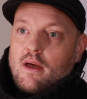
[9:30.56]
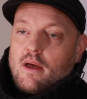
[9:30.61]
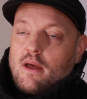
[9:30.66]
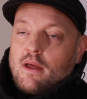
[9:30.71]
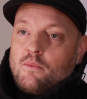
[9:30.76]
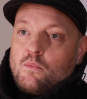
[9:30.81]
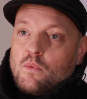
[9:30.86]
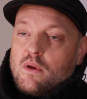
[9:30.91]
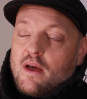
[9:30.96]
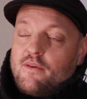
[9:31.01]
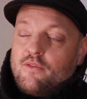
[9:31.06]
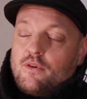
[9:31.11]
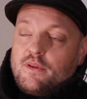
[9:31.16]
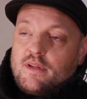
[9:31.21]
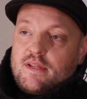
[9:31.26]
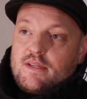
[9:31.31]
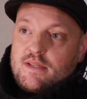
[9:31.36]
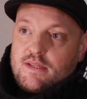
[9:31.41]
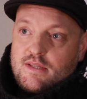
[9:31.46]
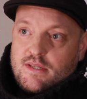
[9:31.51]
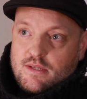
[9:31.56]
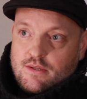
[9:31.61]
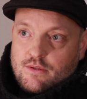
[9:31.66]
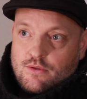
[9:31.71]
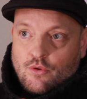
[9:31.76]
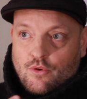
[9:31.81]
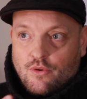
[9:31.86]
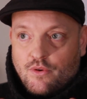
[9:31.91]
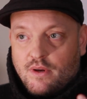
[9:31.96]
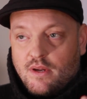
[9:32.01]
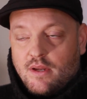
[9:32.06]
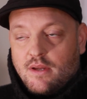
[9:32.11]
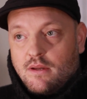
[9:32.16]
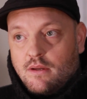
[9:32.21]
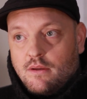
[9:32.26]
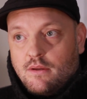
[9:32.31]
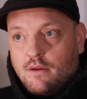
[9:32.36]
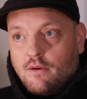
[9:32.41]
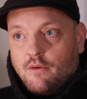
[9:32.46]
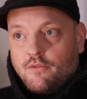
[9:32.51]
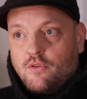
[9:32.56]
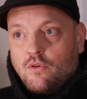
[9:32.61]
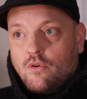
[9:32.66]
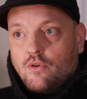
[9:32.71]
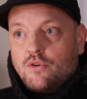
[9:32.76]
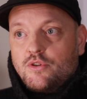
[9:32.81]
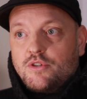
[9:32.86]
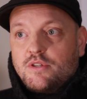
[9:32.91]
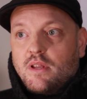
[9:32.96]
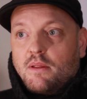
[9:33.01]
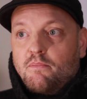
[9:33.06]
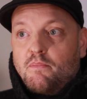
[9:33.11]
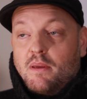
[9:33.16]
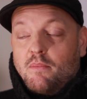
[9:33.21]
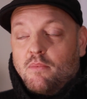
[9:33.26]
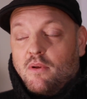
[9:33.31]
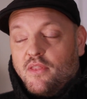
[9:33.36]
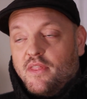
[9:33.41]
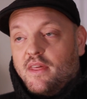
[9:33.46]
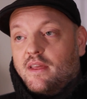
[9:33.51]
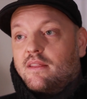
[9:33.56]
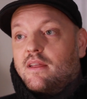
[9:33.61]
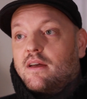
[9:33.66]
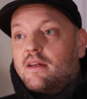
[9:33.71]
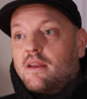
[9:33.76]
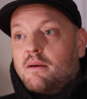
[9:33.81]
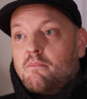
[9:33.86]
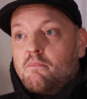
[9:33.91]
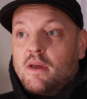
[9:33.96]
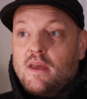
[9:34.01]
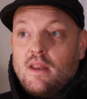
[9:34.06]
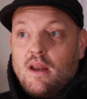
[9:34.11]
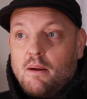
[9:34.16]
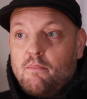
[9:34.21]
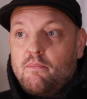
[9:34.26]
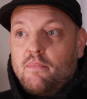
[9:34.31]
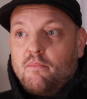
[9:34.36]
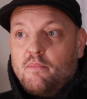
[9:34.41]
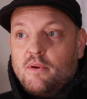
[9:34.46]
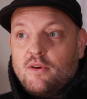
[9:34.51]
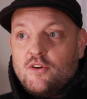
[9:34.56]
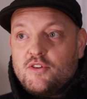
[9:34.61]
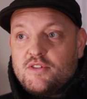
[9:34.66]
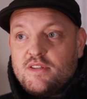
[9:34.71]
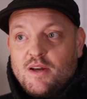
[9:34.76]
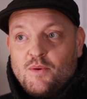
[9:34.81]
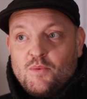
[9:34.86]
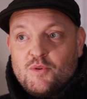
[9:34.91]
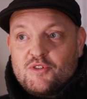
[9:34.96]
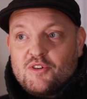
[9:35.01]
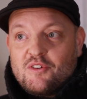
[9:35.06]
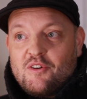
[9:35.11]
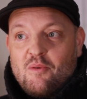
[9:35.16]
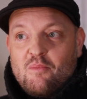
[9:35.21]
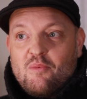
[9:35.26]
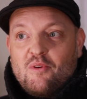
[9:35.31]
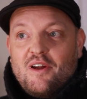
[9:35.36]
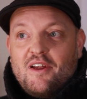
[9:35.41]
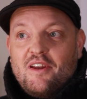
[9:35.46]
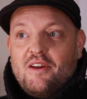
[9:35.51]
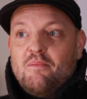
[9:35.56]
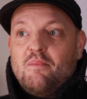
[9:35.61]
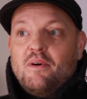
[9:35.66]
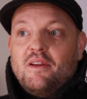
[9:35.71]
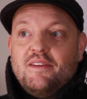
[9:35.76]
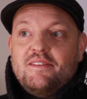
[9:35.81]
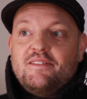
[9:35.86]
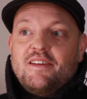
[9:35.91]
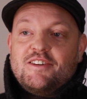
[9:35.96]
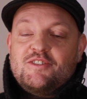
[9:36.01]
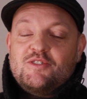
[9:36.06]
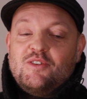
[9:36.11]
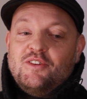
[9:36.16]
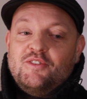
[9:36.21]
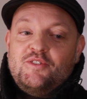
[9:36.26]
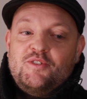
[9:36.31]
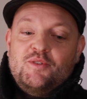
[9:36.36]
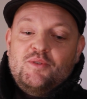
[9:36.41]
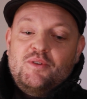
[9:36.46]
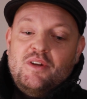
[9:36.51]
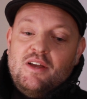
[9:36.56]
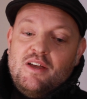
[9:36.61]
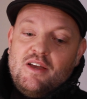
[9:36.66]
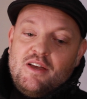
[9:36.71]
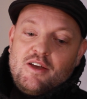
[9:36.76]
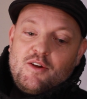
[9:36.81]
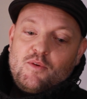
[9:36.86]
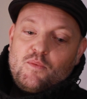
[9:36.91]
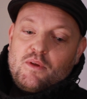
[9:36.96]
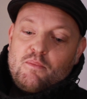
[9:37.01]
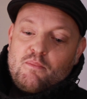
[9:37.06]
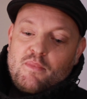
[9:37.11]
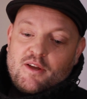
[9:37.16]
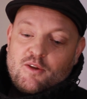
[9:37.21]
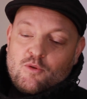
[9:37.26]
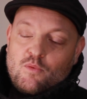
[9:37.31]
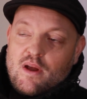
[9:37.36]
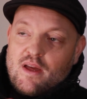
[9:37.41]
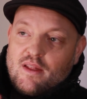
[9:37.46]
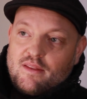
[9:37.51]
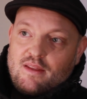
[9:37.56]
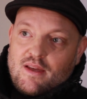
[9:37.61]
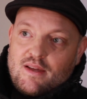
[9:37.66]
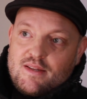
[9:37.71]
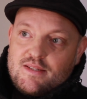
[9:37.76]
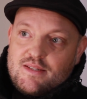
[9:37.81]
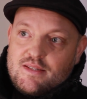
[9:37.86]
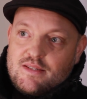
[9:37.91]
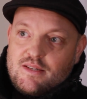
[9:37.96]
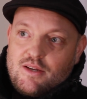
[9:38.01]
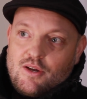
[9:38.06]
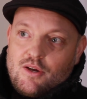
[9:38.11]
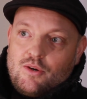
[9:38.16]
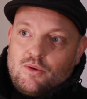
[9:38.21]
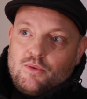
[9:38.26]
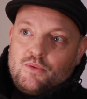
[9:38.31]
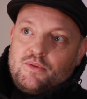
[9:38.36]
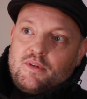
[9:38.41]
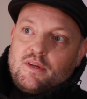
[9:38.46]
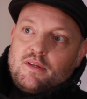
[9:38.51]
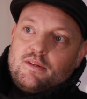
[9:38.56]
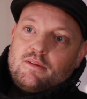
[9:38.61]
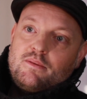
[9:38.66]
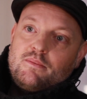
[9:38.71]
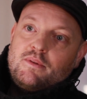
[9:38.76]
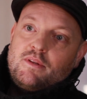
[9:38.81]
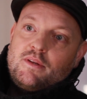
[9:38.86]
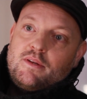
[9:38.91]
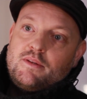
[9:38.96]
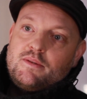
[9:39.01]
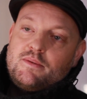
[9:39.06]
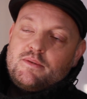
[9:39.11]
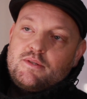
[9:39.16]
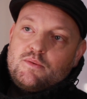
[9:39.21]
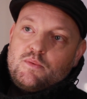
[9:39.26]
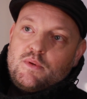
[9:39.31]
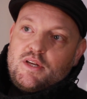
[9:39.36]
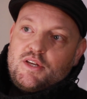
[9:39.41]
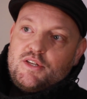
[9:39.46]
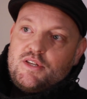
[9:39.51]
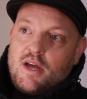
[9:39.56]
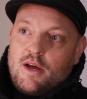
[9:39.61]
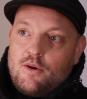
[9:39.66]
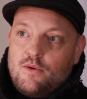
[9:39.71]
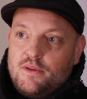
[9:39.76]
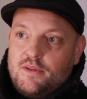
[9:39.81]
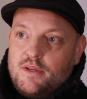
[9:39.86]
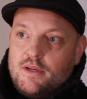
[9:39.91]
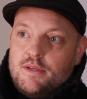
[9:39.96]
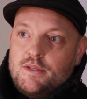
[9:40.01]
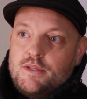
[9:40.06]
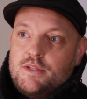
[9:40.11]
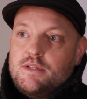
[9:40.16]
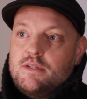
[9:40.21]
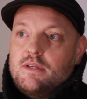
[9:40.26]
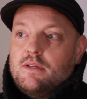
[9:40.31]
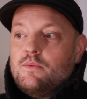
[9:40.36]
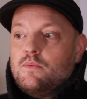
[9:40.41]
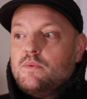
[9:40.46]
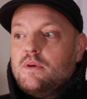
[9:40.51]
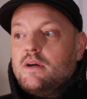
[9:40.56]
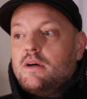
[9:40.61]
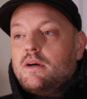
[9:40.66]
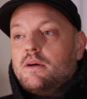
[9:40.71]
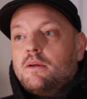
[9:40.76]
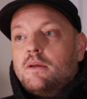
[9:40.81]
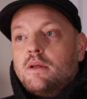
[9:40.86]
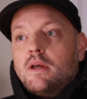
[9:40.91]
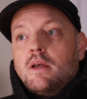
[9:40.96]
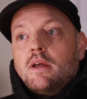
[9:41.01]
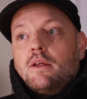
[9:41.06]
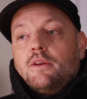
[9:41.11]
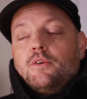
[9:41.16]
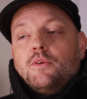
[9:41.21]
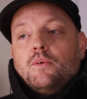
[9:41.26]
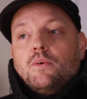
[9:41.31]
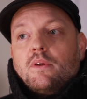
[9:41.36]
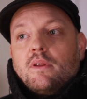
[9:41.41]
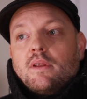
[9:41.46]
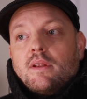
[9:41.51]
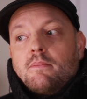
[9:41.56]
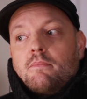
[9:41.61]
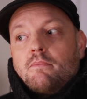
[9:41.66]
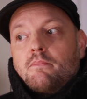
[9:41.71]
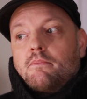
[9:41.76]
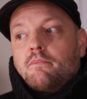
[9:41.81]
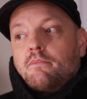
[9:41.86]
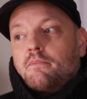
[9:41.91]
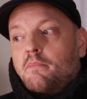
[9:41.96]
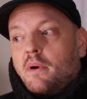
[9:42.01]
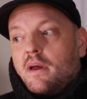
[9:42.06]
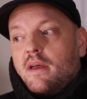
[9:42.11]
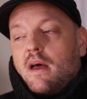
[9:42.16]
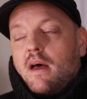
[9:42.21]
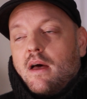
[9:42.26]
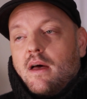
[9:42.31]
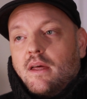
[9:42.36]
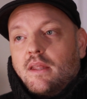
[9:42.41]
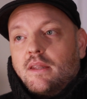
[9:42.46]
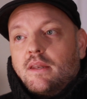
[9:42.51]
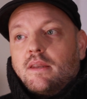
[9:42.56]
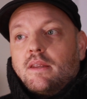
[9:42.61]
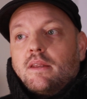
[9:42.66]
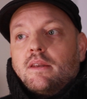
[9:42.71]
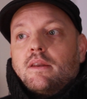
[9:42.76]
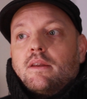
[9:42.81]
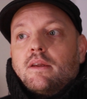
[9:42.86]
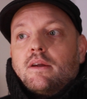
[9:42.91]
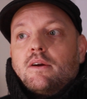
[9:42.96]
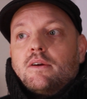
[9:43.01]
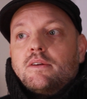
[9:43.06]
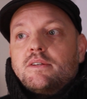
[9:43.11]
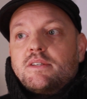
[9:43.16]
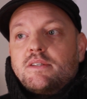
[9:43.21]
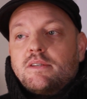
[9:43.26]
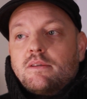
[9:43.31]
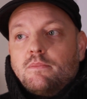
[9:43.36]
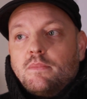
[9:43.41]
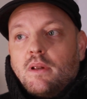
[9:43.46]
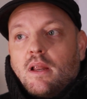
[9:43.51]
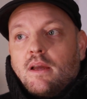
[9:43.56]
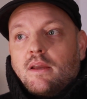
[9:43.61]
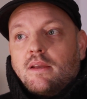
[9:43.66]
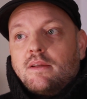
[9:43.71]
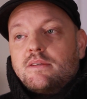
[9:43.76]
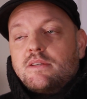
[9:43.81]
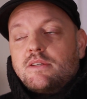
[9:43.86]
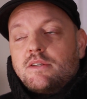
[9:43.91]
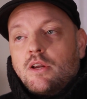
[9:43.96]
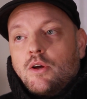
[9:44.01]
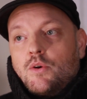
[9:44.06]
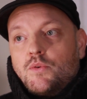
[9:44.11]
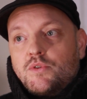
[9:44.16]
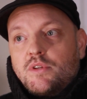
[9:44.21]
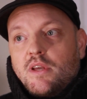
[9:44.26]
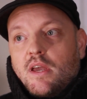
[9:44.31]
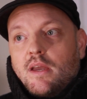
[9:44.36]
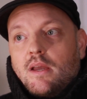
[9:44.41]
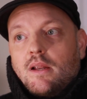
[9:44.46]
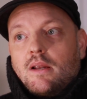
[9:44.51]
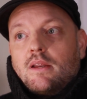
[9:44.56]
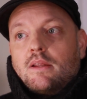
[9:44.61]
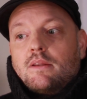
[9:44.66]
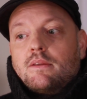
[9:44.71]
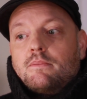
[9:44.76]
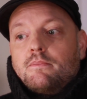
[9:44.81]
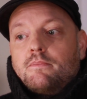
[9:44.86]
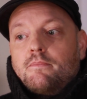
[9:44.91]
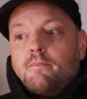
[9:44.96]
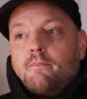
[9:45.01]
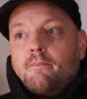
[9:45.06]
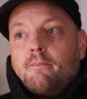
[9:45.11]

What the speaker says: And we have this story, of course, that people think that I made up because I was a copywriter, but it's actually true. With my granddad's coat and Swedish heritage, and we are doing them by hand, and there's like slow scale, and